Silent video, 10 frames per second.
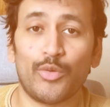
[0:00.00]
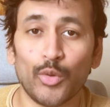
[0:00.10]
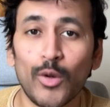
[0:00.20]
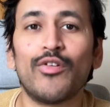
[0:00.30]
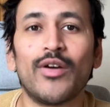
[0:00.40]

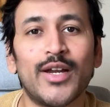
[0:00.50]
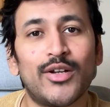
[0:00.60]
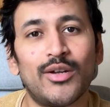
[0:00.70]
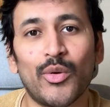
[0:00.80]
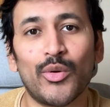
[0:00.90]
don't forget
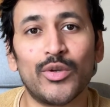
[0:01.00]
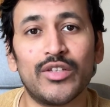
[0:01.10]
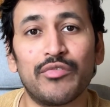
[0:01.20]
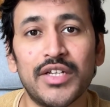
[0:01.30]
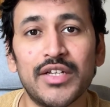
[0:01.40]
to download
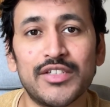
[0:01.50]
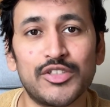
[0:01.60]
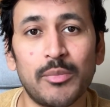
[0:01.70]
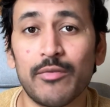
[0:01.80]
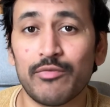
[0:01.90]
the free
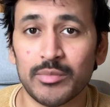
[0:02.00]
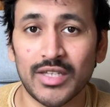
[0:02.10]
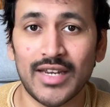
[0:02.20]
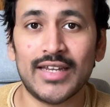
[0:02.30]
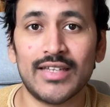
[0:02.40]
resume from
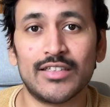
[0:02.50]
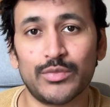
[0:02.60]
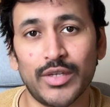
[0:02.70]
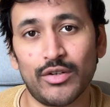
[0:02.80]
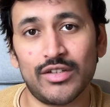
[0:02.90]
the link in this
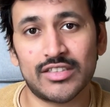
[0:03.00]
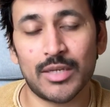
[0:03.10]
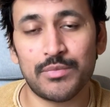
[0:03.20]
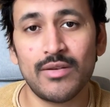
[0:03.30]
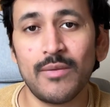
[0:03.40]
video
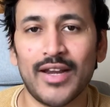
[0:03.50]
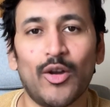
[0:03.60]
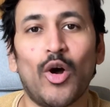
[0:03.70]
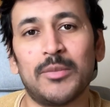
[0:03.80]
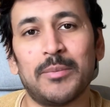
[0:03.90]
description, and
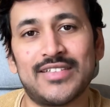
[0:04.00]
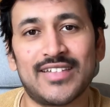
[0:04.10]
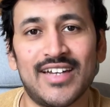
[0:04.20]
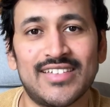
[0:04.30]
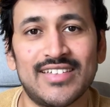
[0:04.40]
all the best,
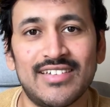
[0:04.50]
guys.